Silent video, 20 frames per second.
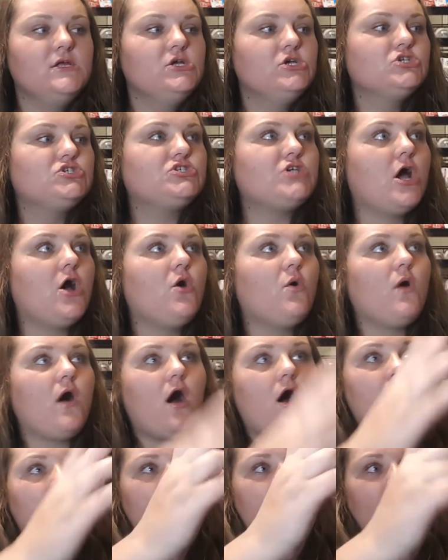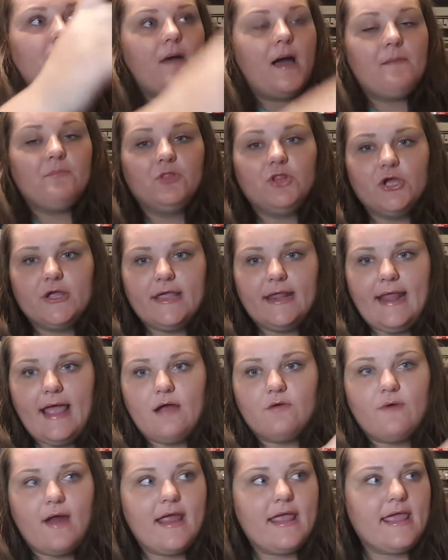So, um, I'm looking
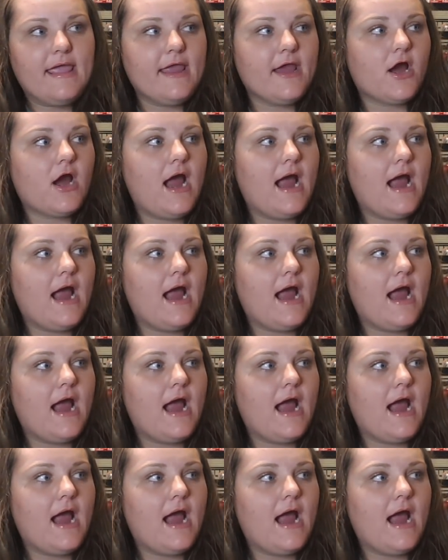at right here,